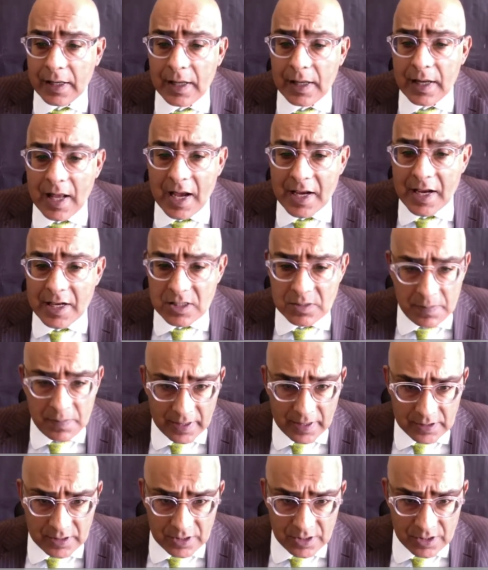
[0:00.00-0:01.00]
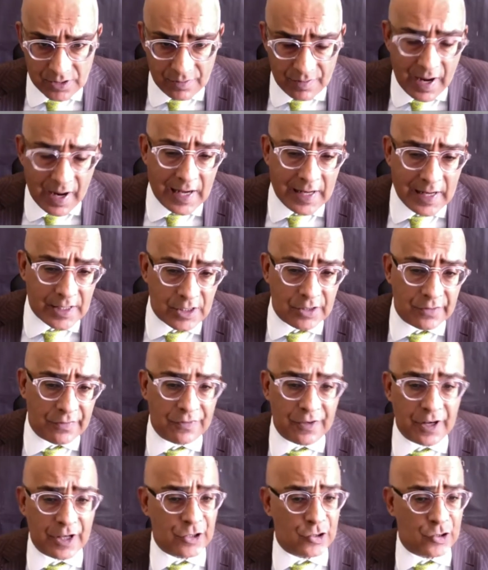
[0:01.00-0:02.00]
and I expect it to rally to
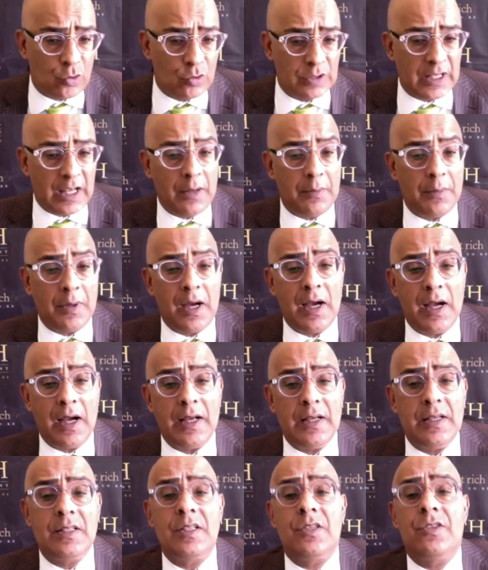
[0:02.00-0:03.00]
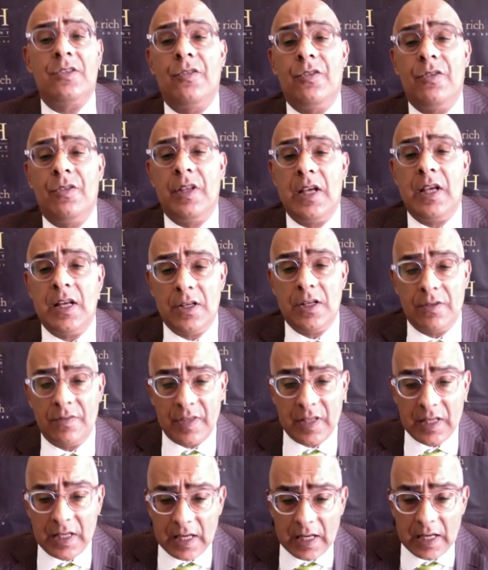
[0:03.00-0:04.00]
fresh all-time highs through the end of
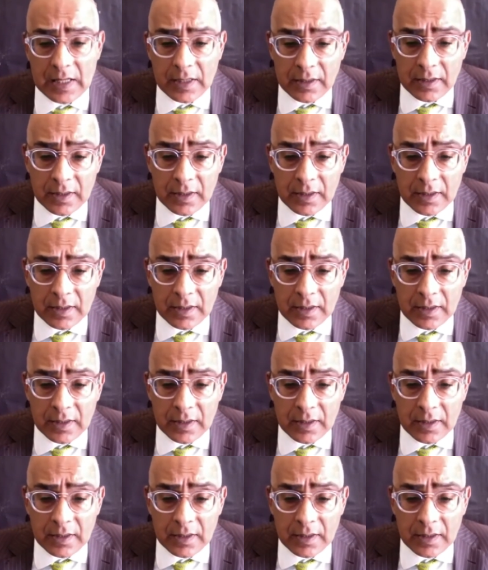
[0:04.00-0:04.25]
the year.